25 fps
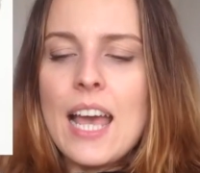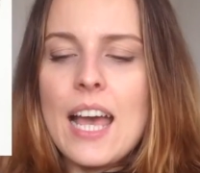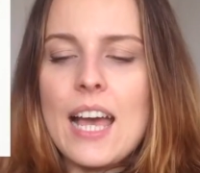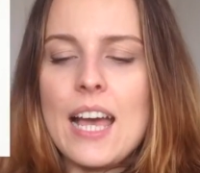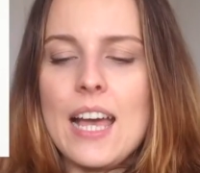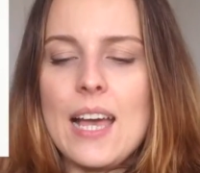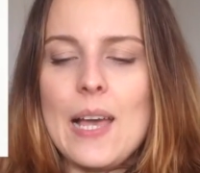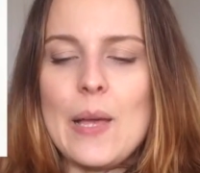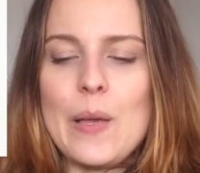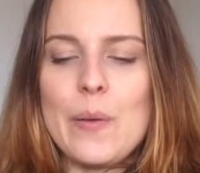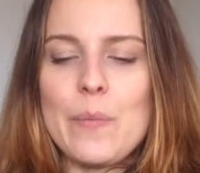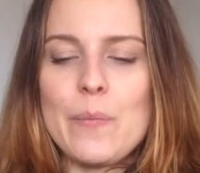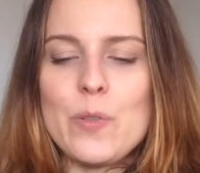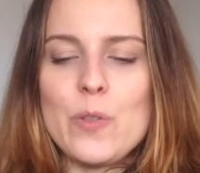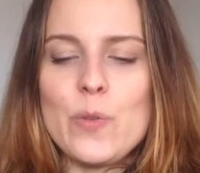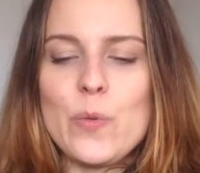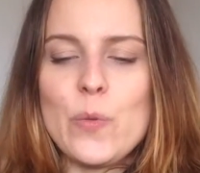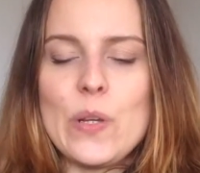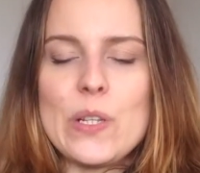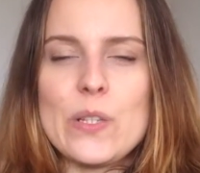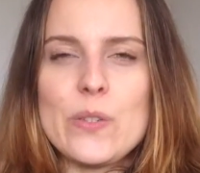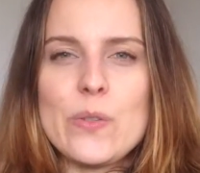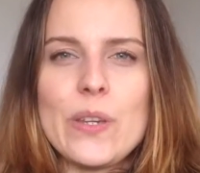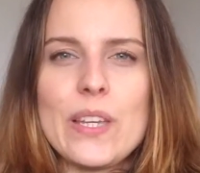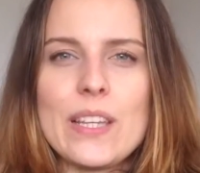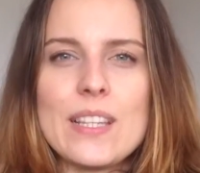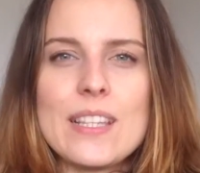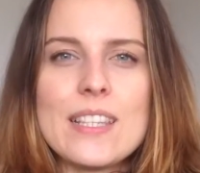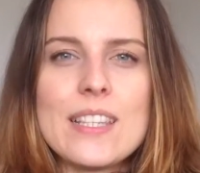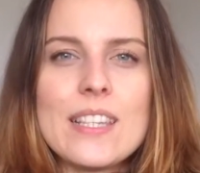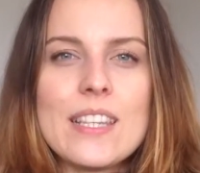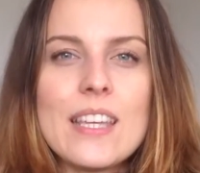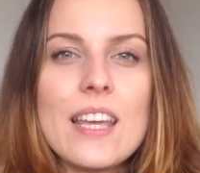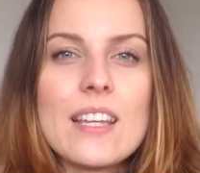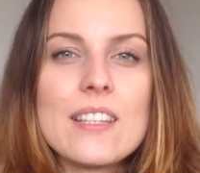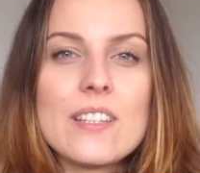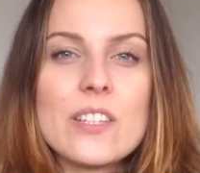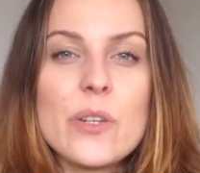Um, so as you can
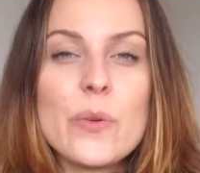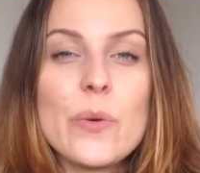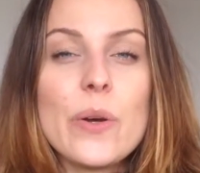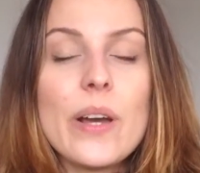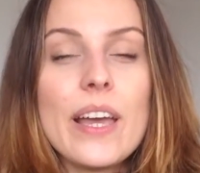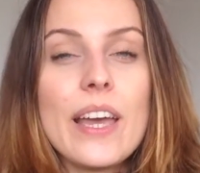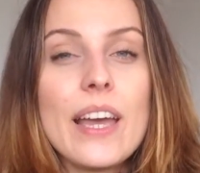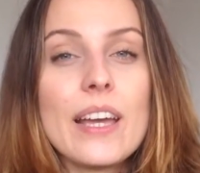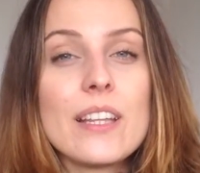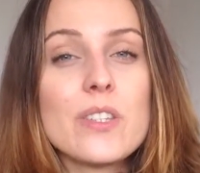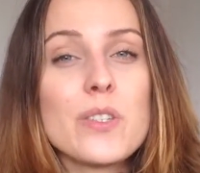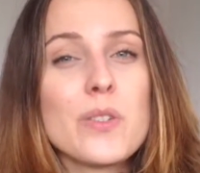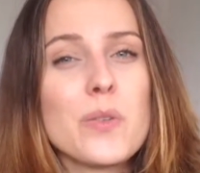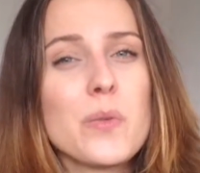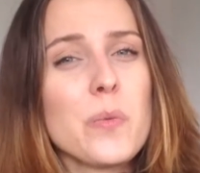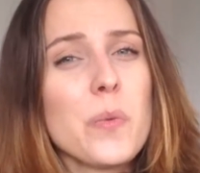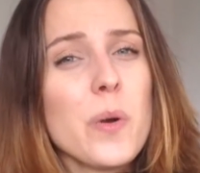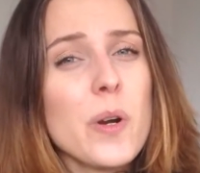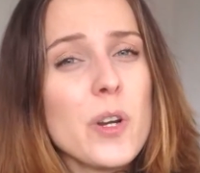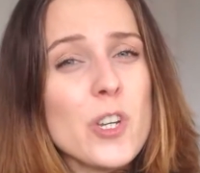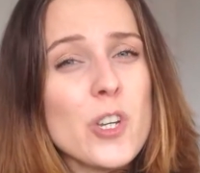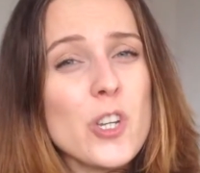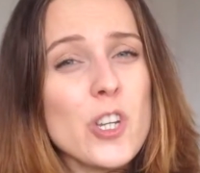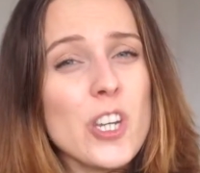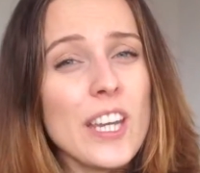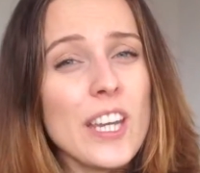see, and so I had to wash